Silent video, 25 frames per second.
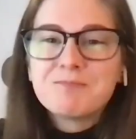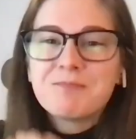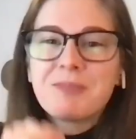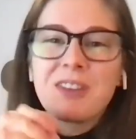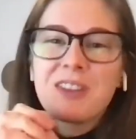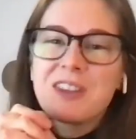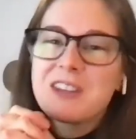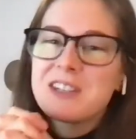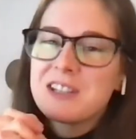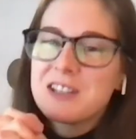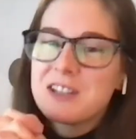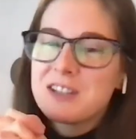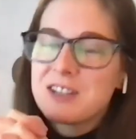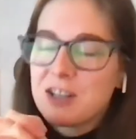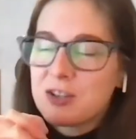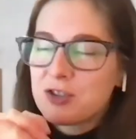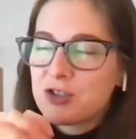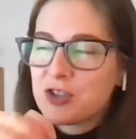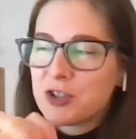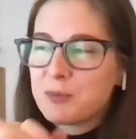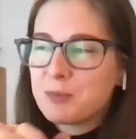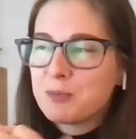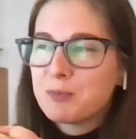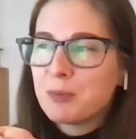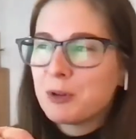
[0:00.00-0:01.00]
Is such
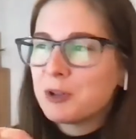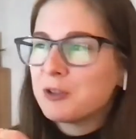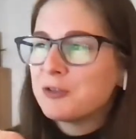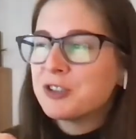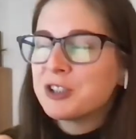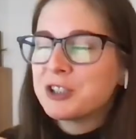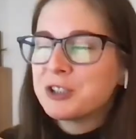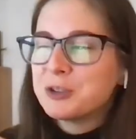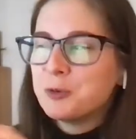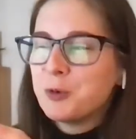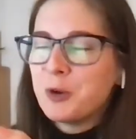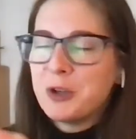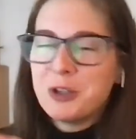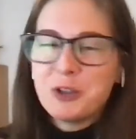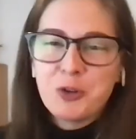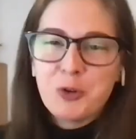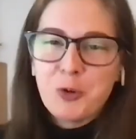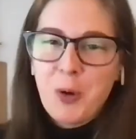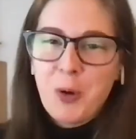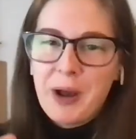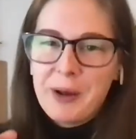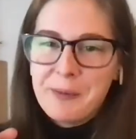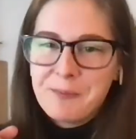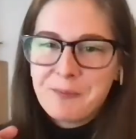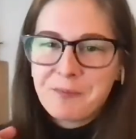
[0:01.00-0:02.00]
a perfect winter
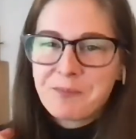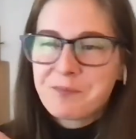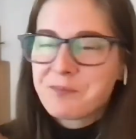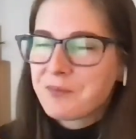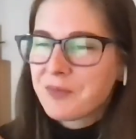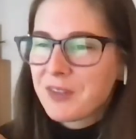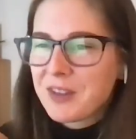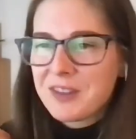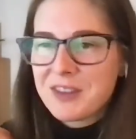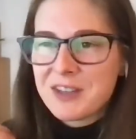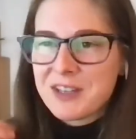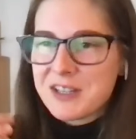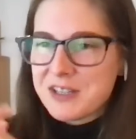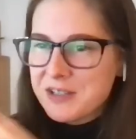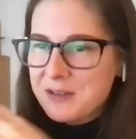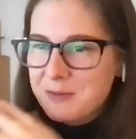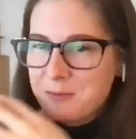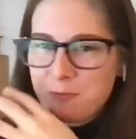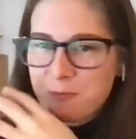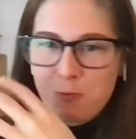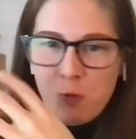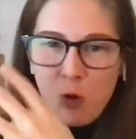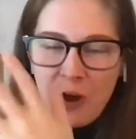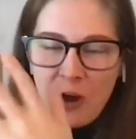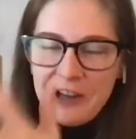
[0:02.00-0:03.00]
wine. This
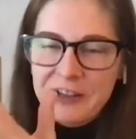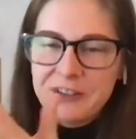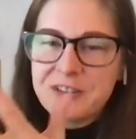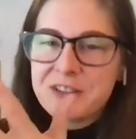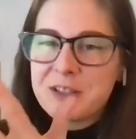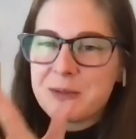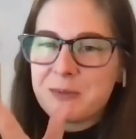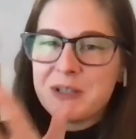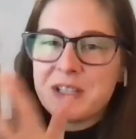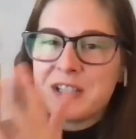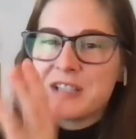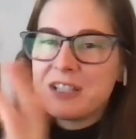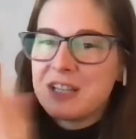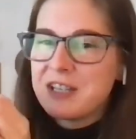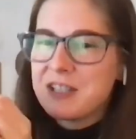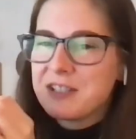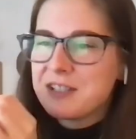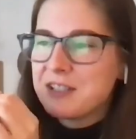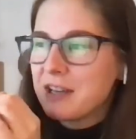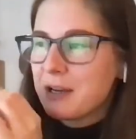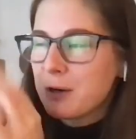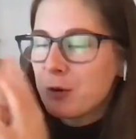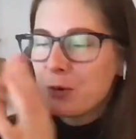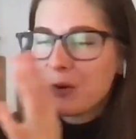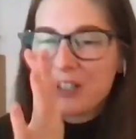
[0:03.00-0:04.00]
wine to me
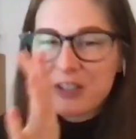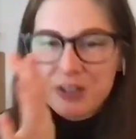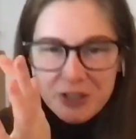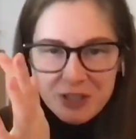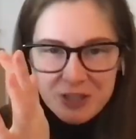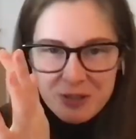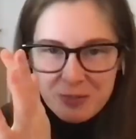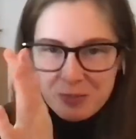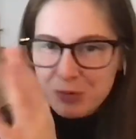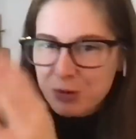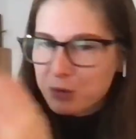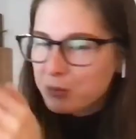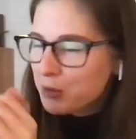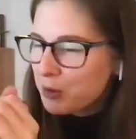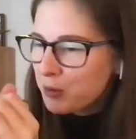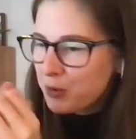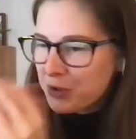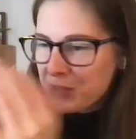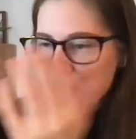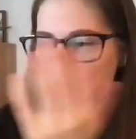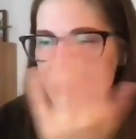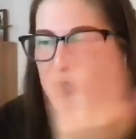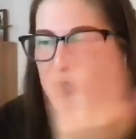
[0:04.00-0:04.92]
tastes like winter. Put me with a